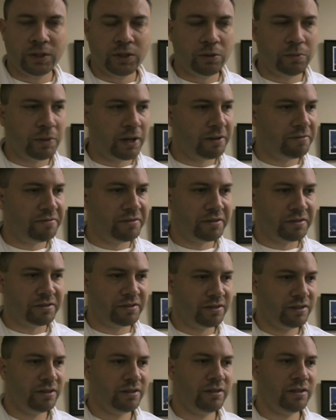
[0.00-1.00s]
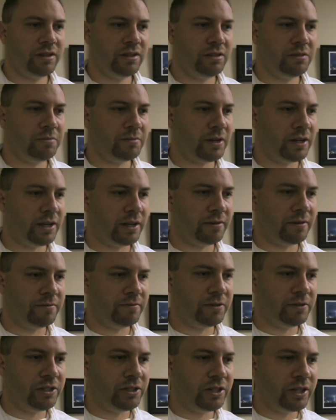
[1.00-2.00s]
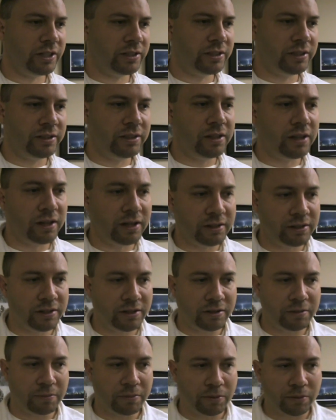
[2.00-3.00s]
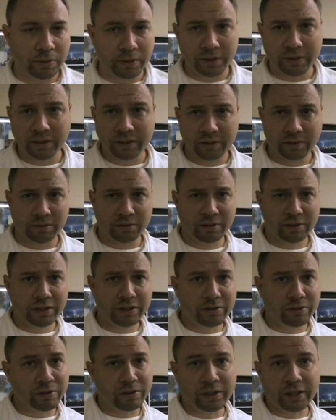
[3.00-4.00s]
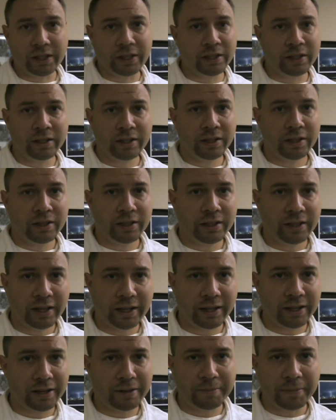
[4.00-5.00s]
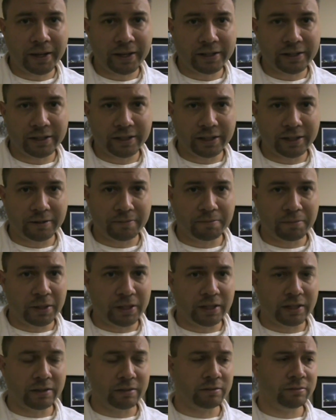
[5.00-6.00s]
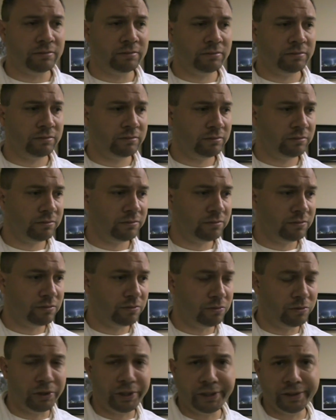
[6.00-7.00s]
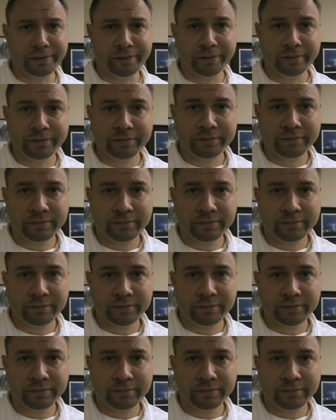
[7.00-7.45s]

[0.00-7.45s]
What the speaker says: You may feel silly, you may have rejected God to the point that you literally can't imagine Him being real.